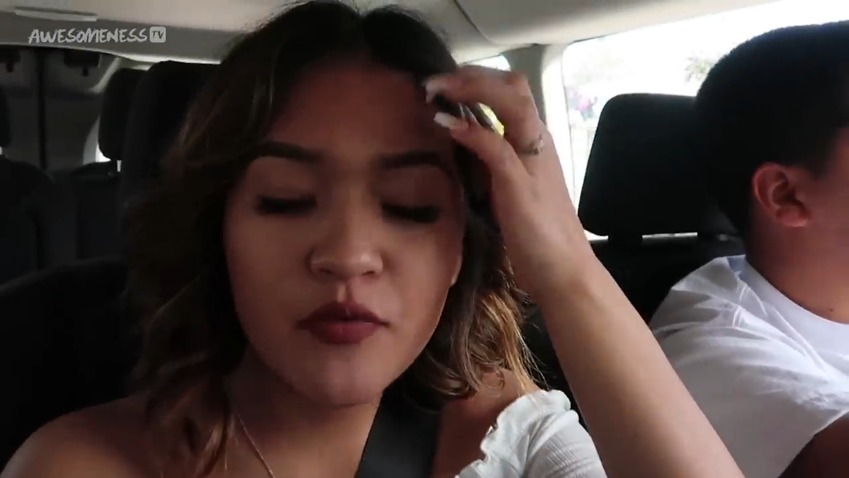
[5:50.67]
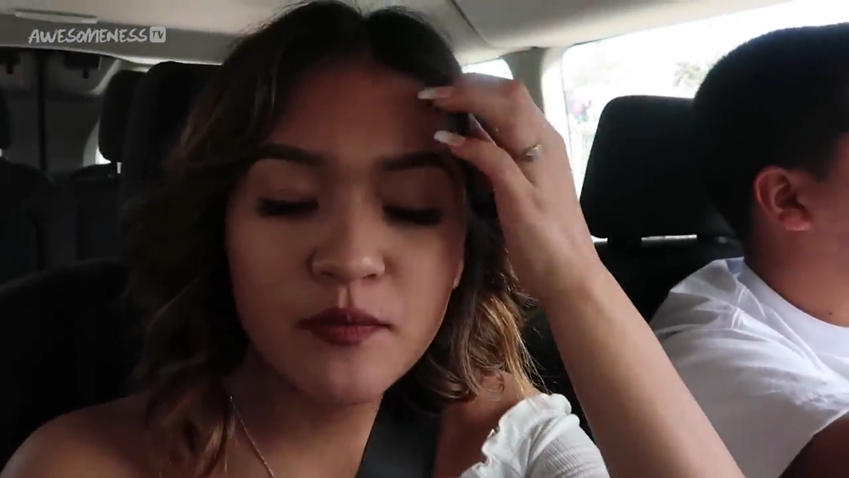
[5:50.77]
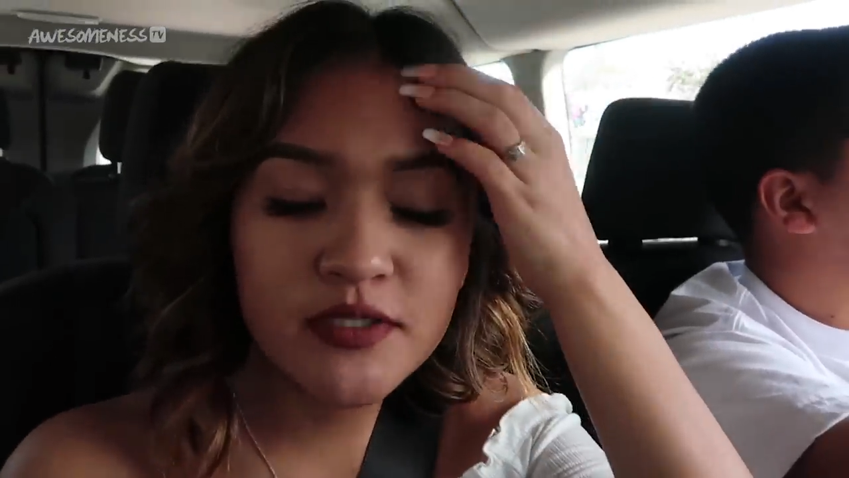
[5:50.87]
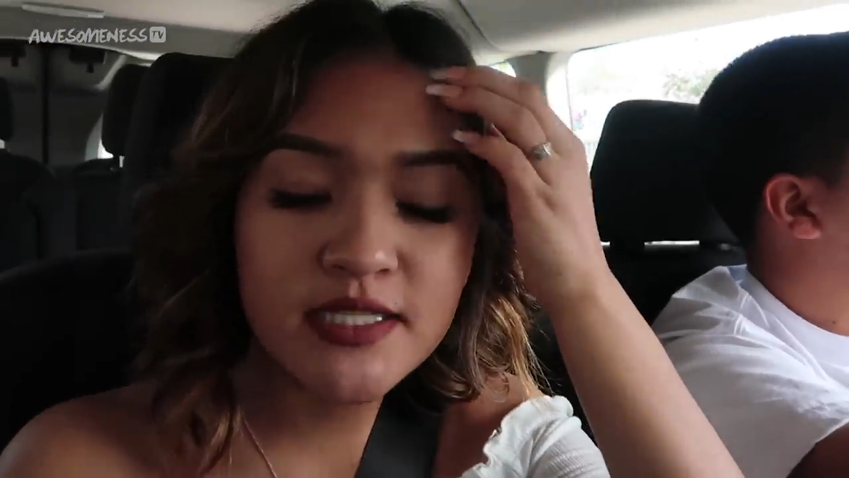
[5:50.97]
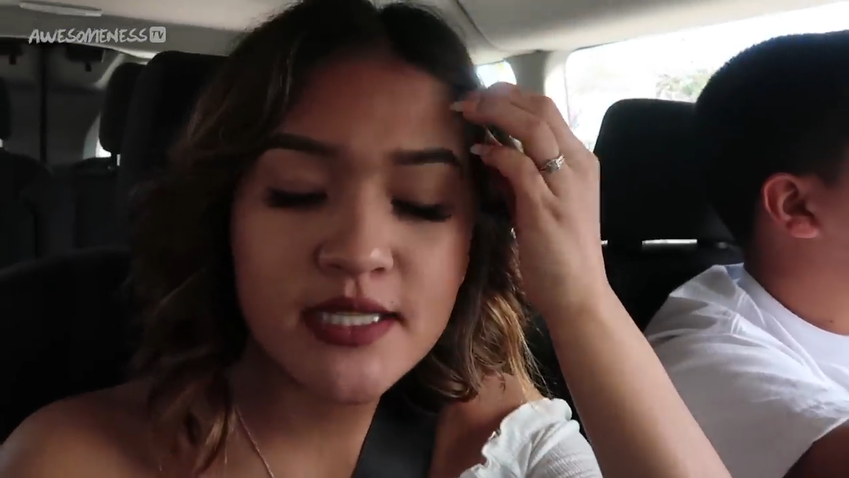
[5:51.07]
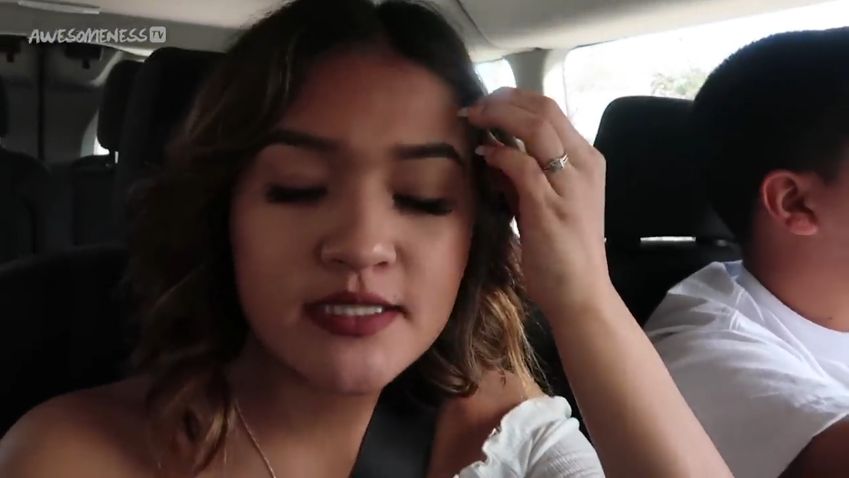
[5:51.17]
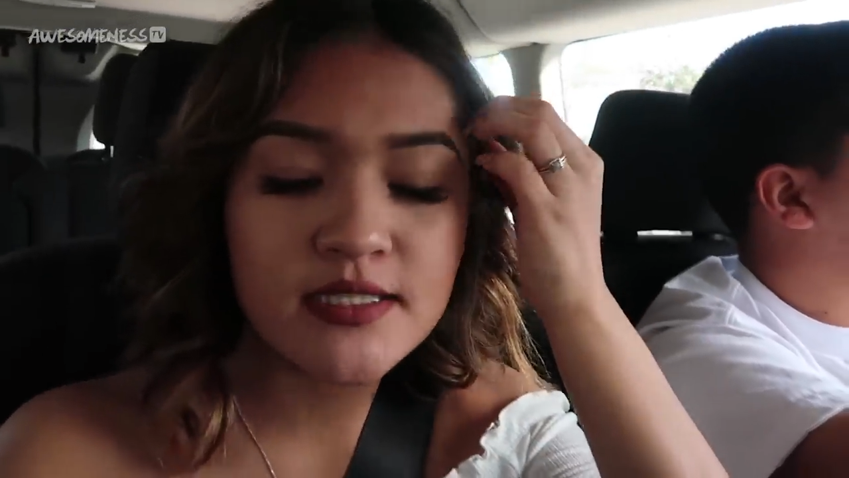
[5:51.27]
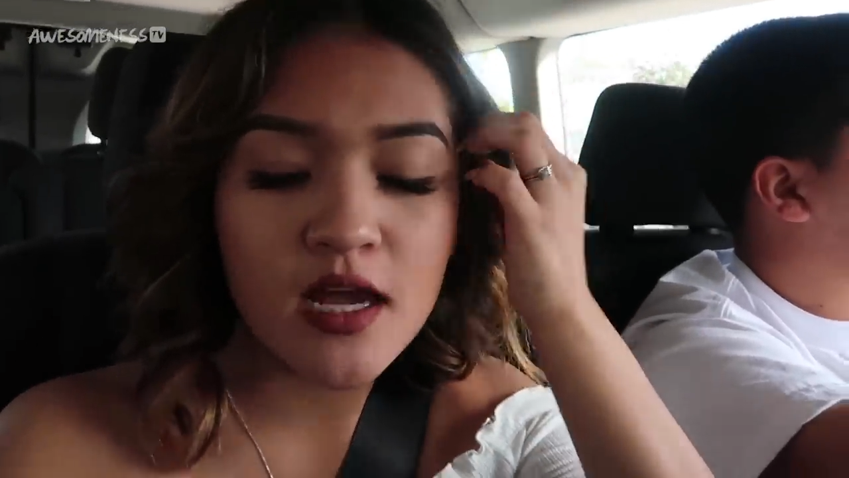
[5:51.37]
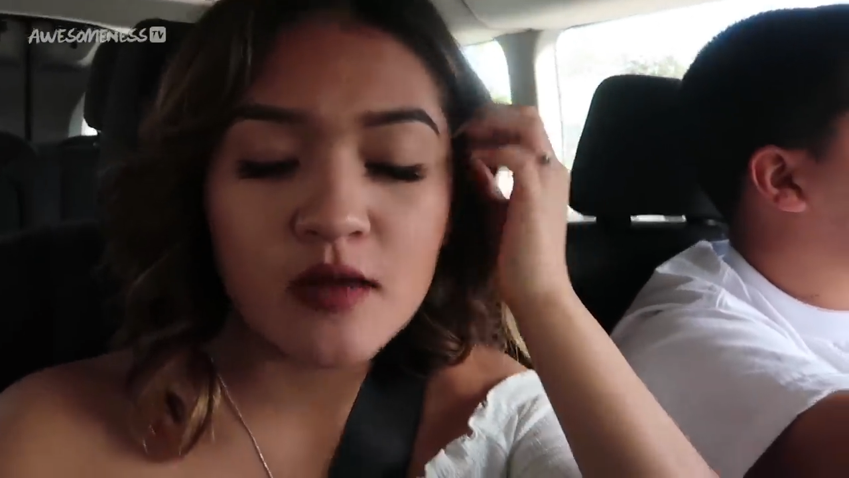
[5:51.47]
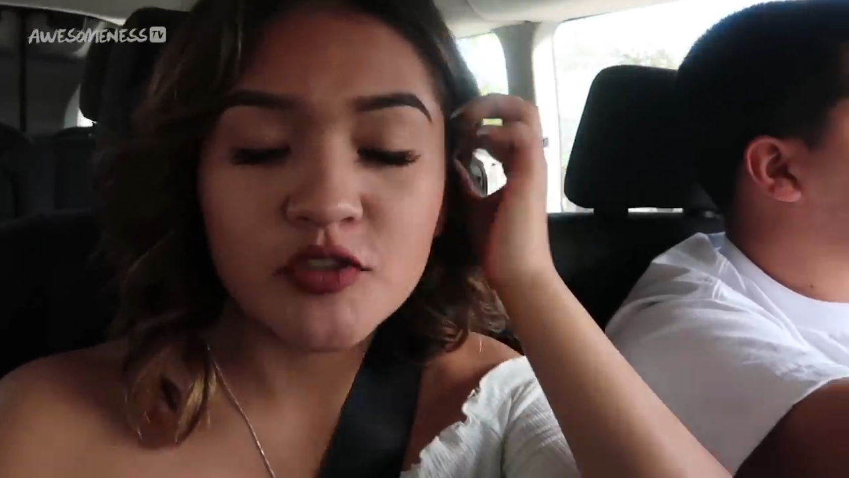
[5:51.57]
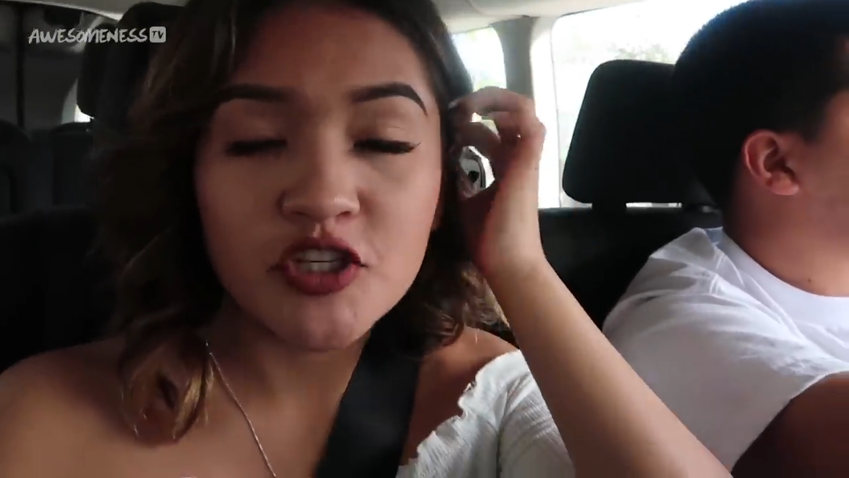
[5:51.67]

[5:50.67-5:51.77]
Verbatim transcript: represents um,